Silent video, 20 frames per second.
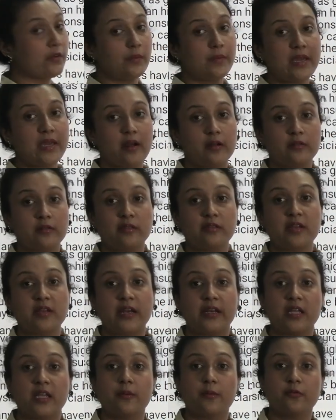be
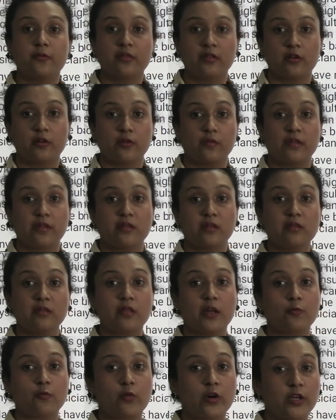understanding about services.
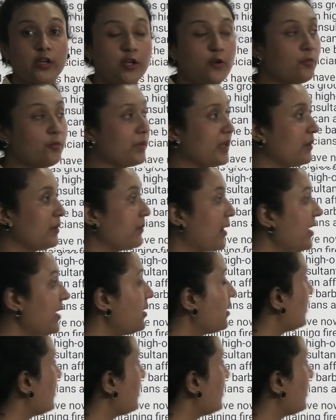That what do you mean by